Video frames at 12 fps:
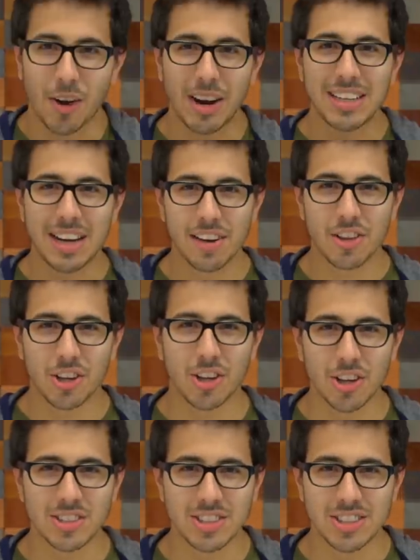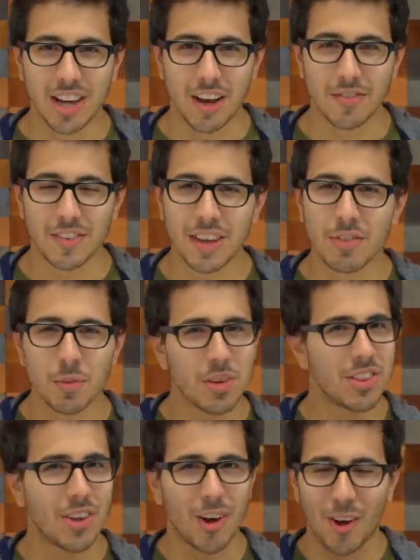All right, now to the good stuff. Even
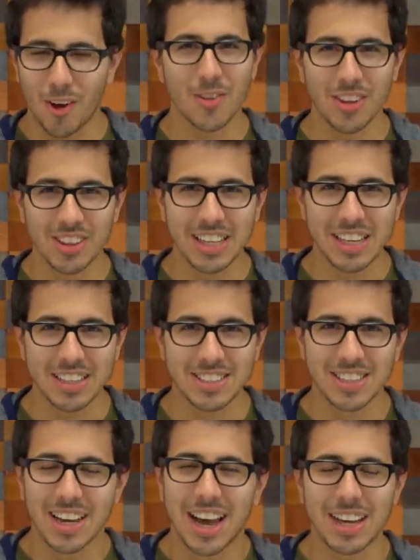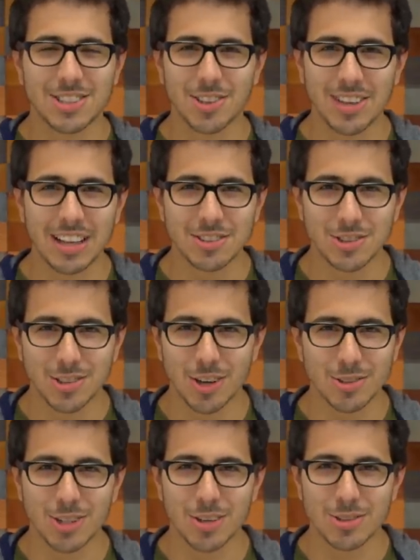with all the leaks, I still get
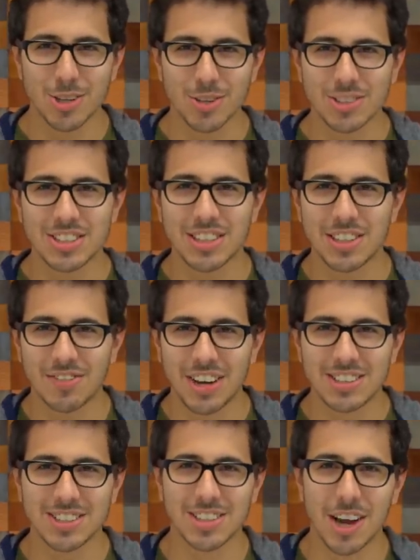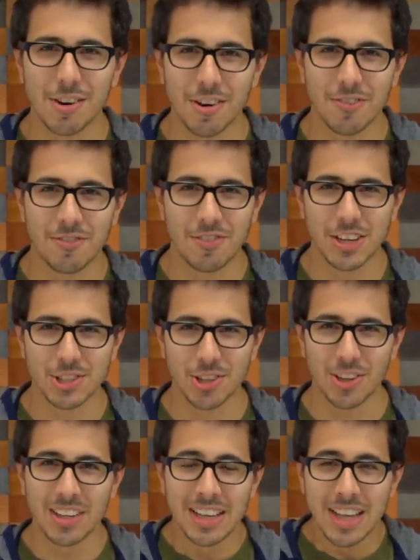so stoked to see devices go
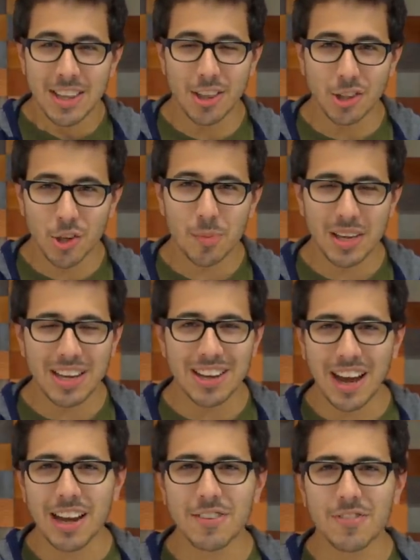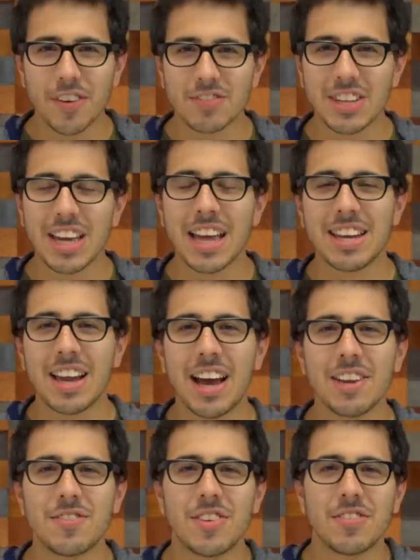official. The Lumia 950 and
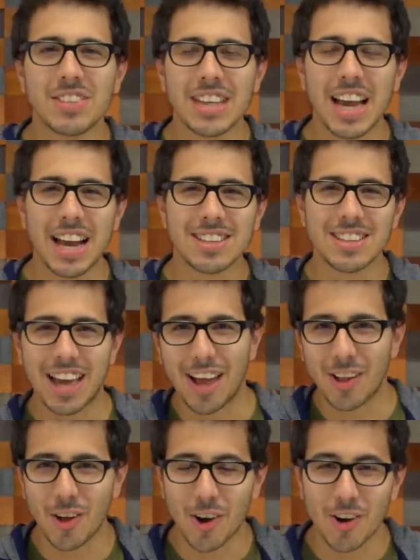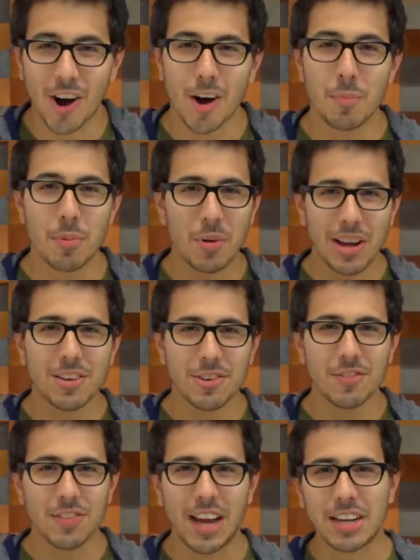950XL are our brand
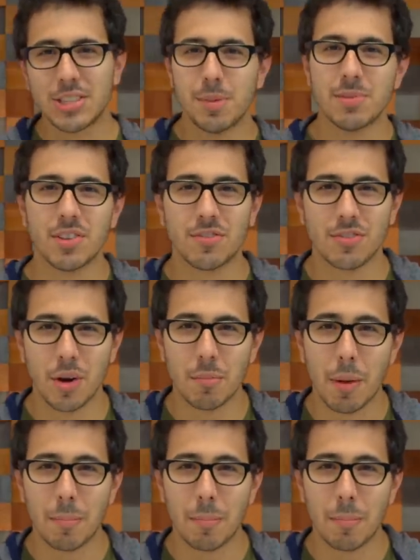new flagships from